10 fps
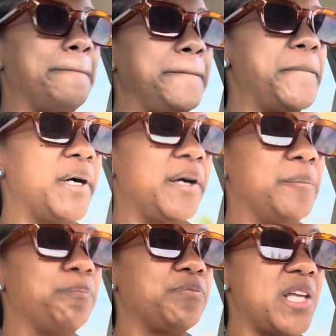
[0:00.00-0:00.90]
But
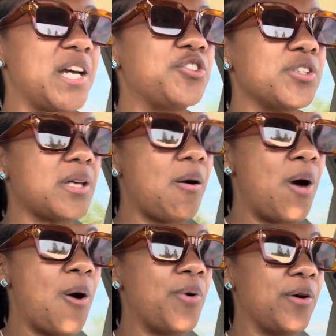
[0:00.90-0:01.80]
that's just how
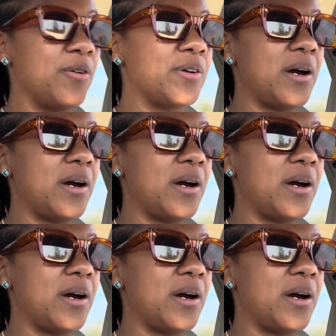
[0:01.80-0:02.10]
I work.